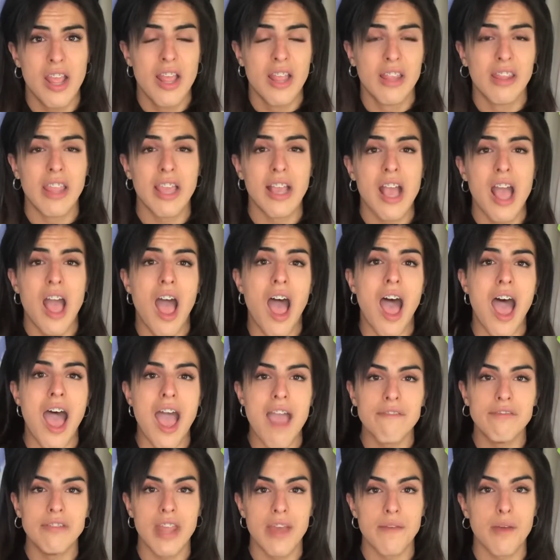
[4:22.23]
Like,
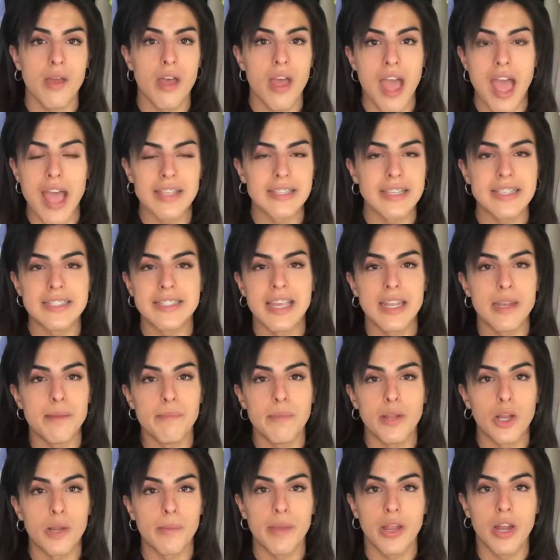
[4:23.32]
I've never, as I said in
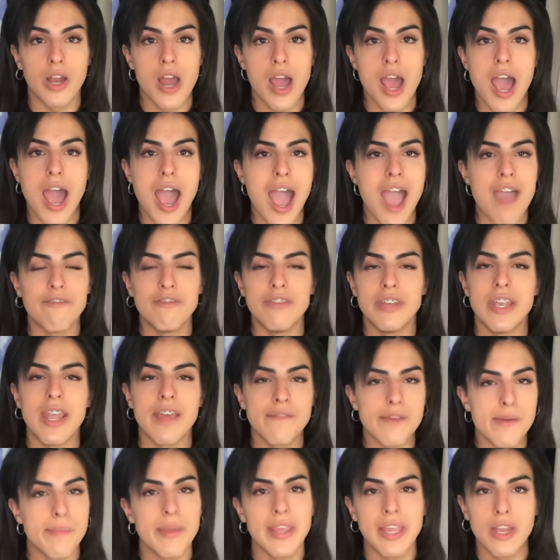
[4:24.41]
Mirror Mirror, I've
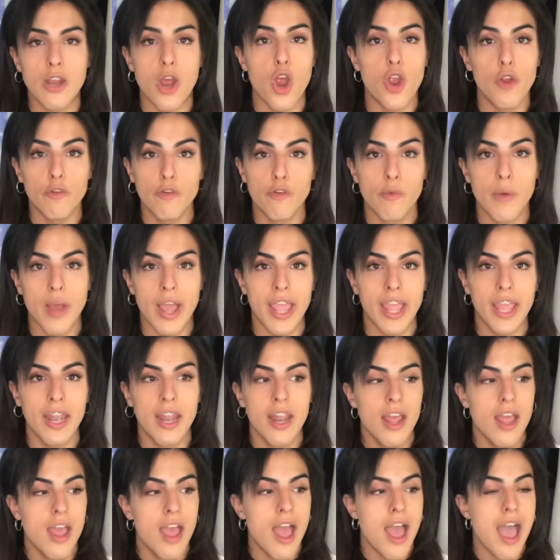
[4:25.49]
never been overweight.
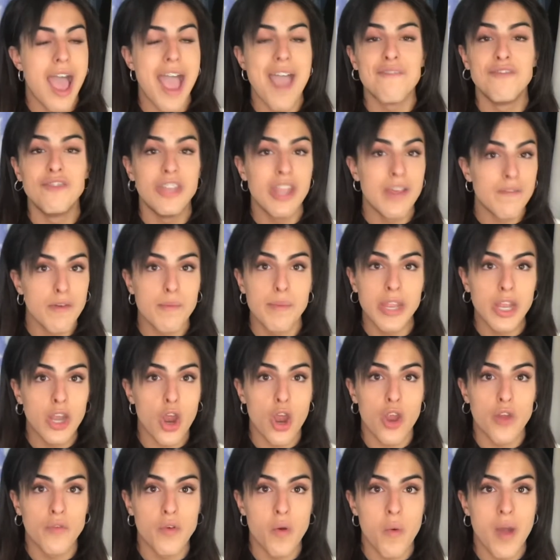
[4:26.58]
I've never been
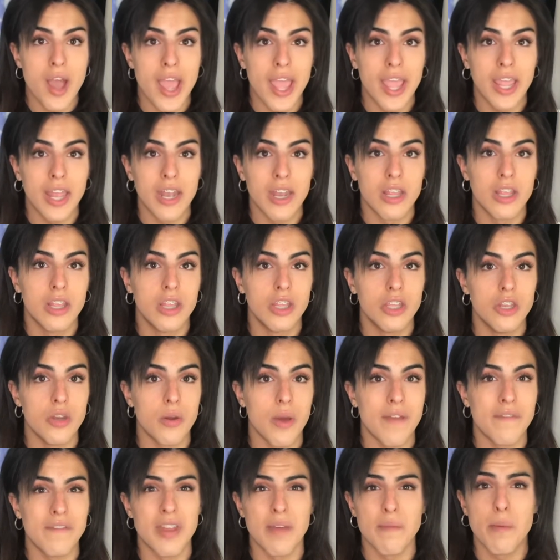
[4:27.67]
overweight. You know,
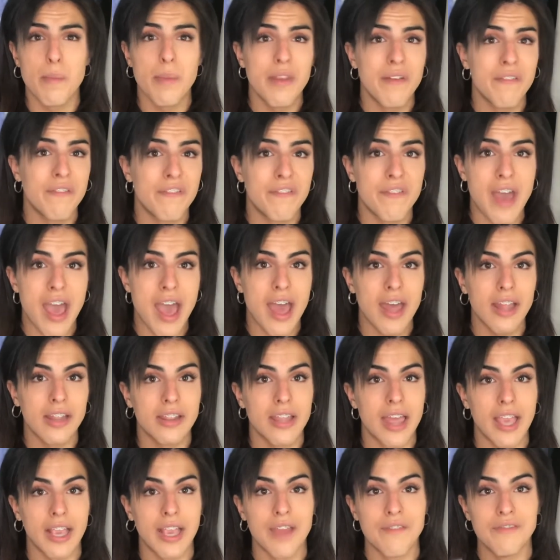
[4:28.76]
I've never been fat.
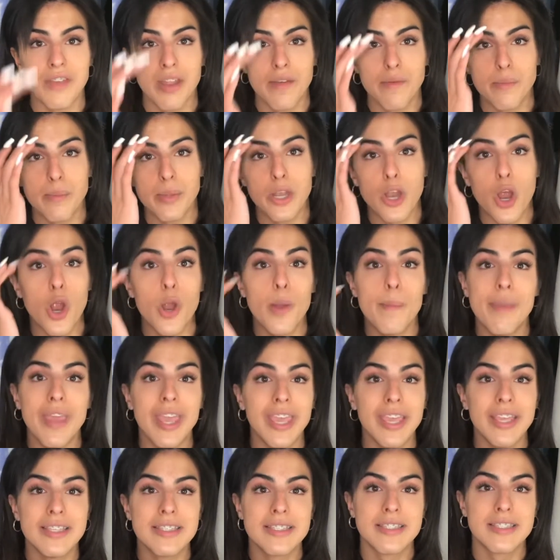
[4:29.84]
Like, I've never been
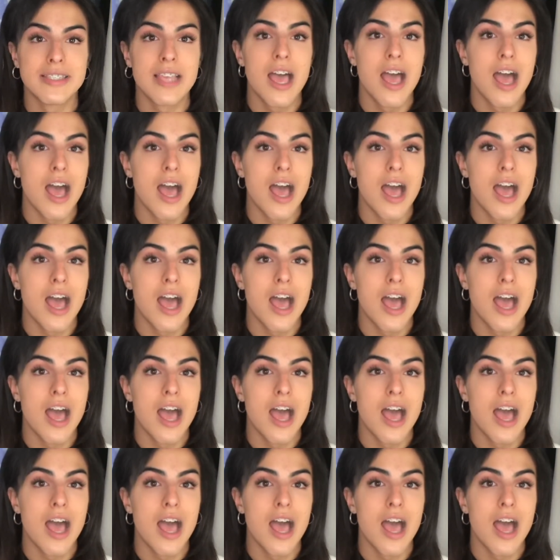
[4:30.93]
obese.